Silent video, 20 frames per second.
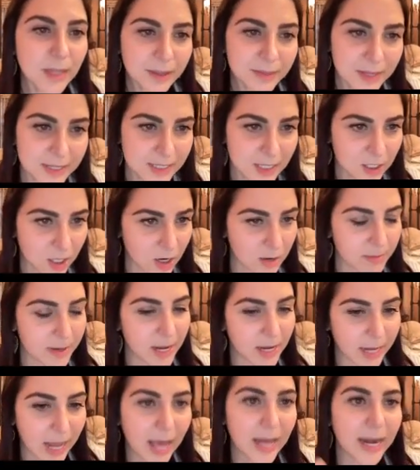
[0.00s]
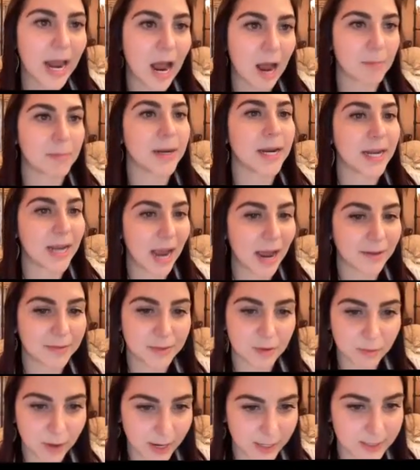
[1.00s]
this is going to be again happening at
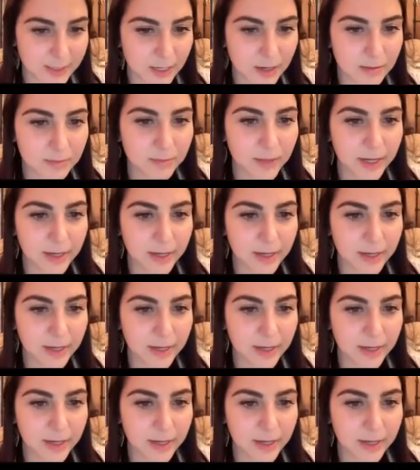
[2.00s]
the rectum,